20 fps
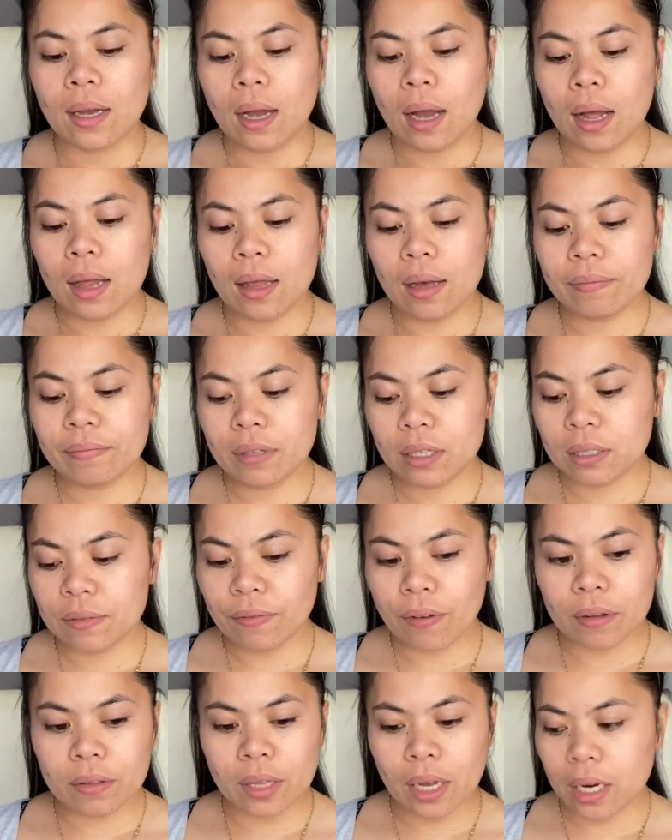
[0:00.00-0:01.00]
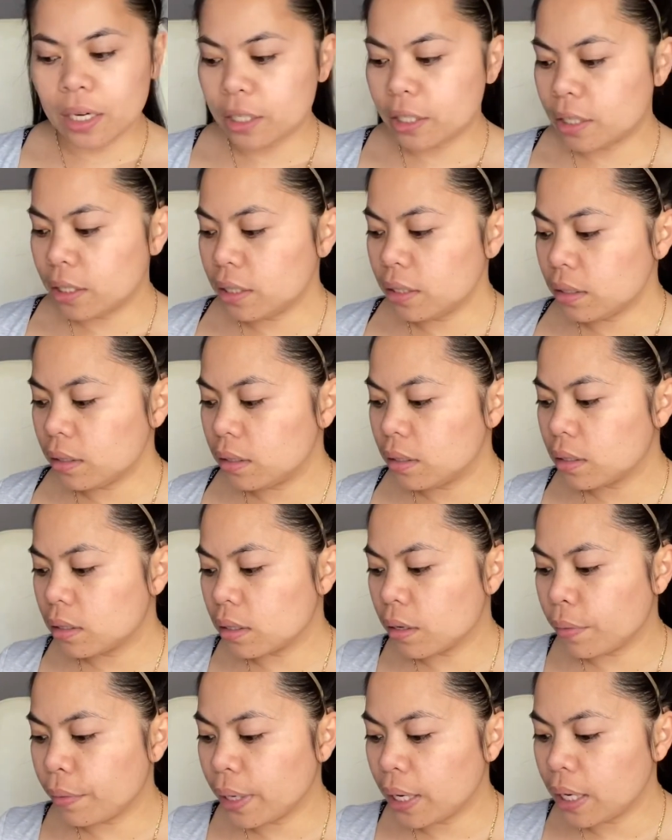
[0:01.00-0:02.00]
I love this foundation.
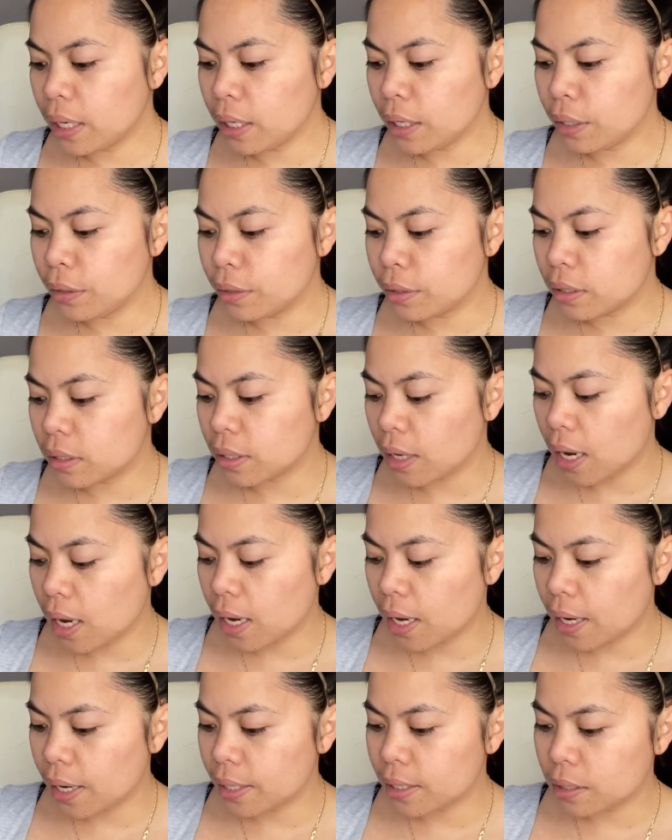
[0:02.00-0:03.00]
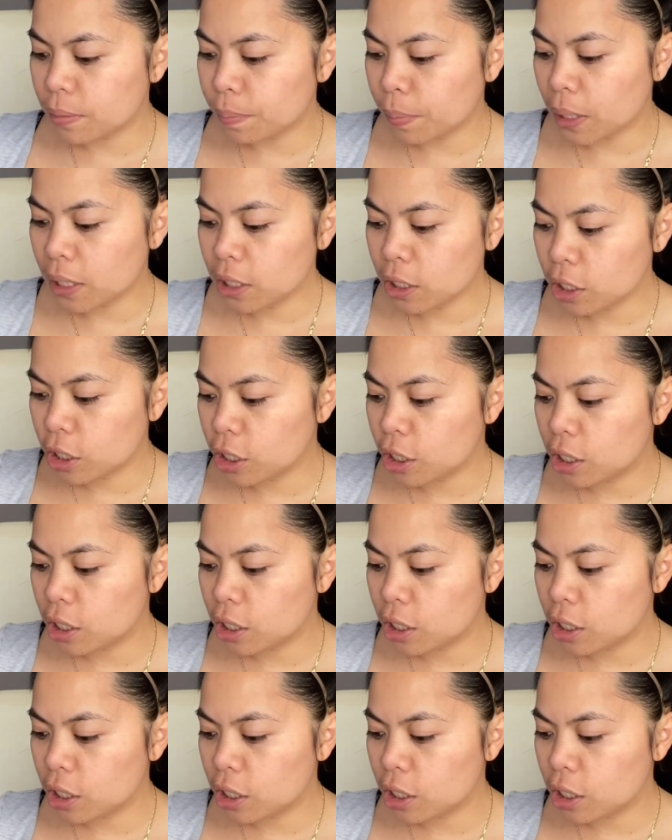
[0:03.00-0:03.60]
So we're gonna use a sponge.